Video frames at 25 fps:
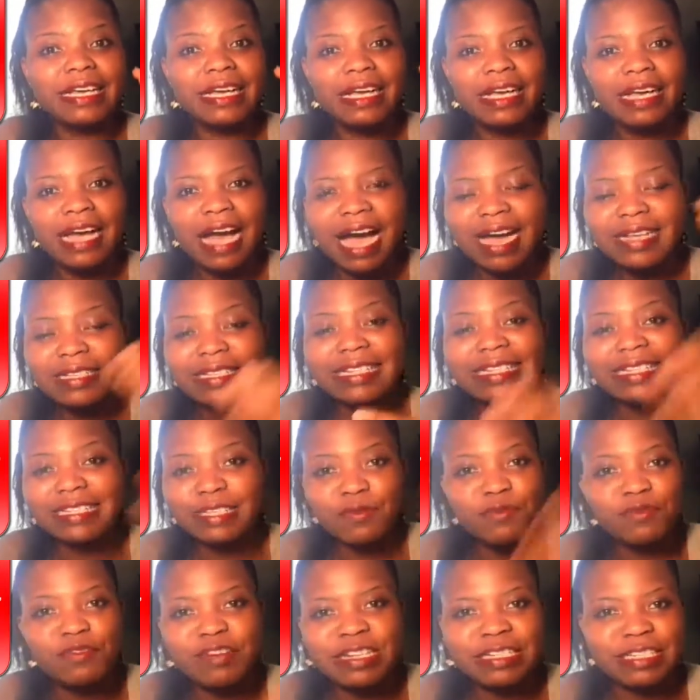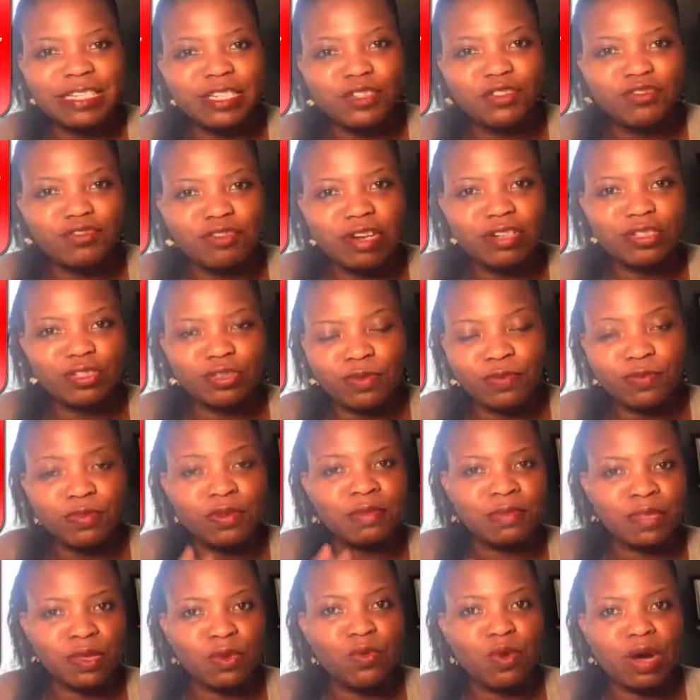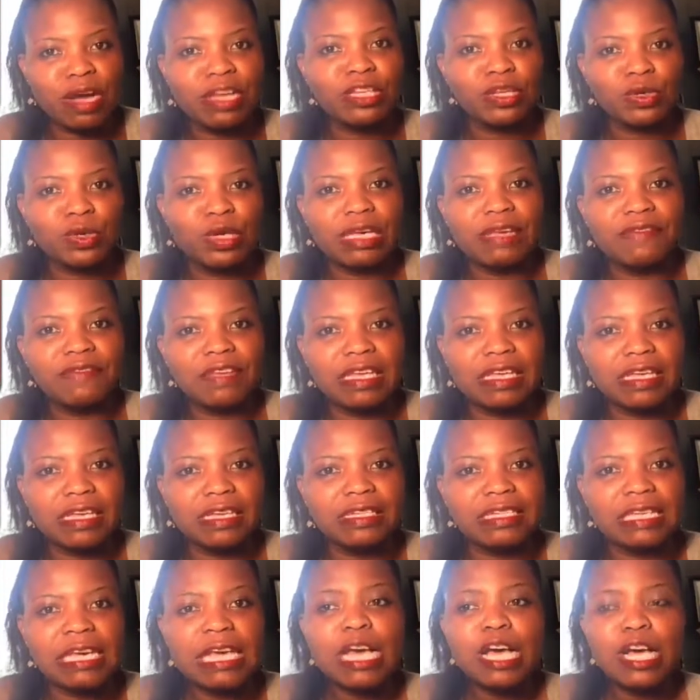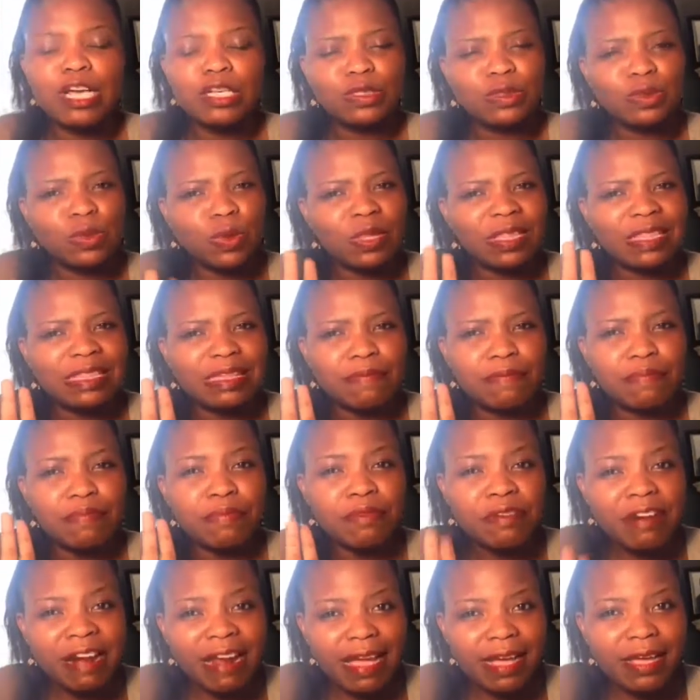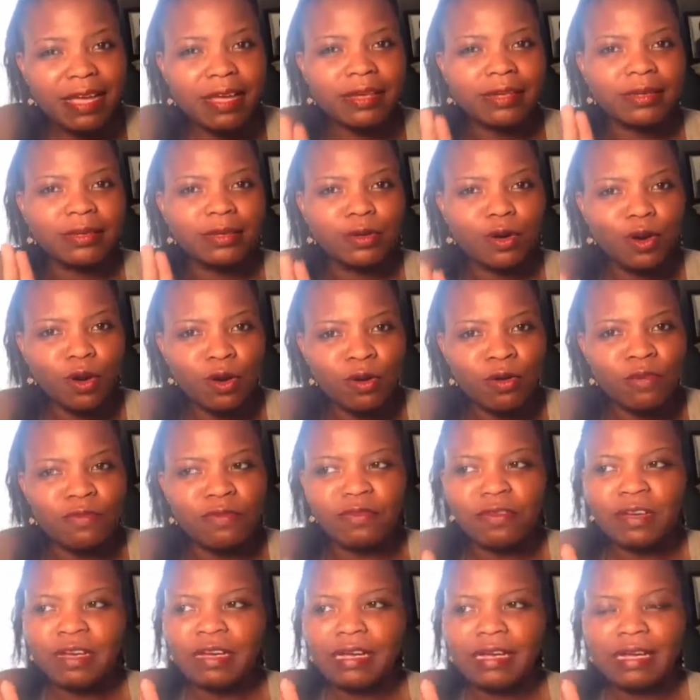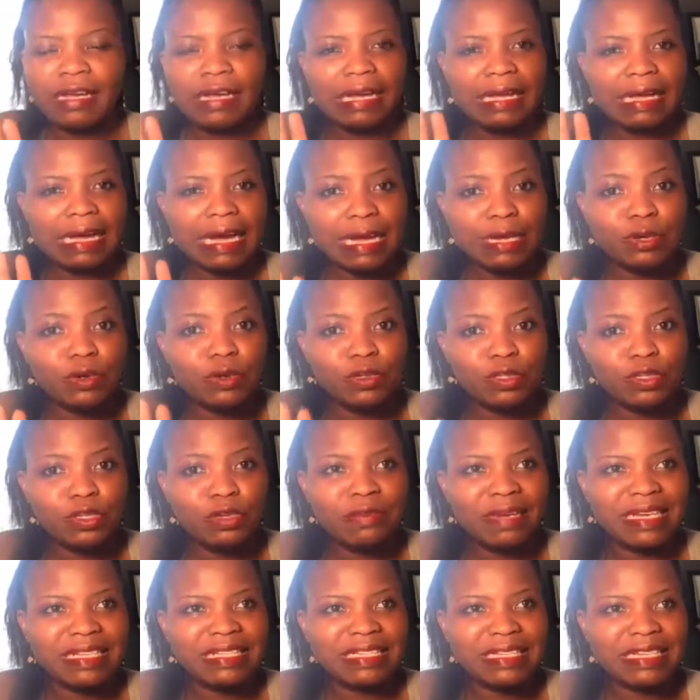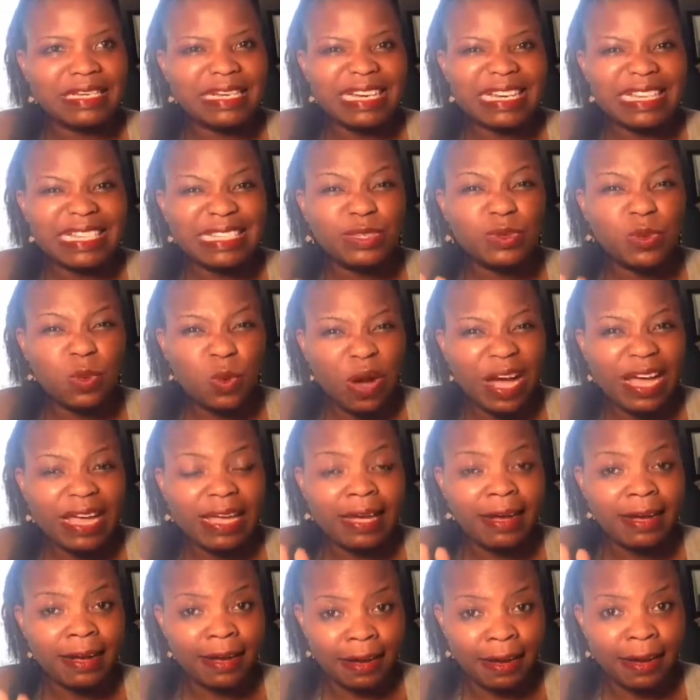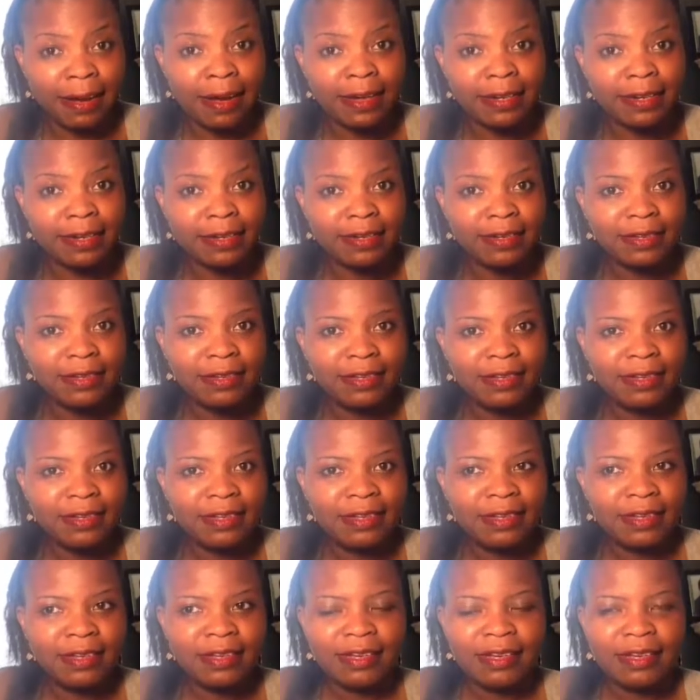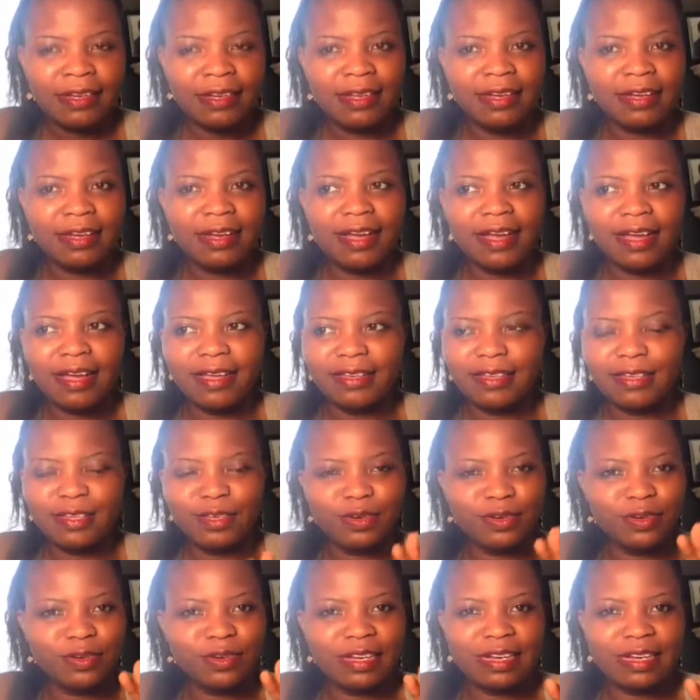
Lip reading: has a different instruction from the one you're giving it. So the brake of an automatic car is quite hard, and you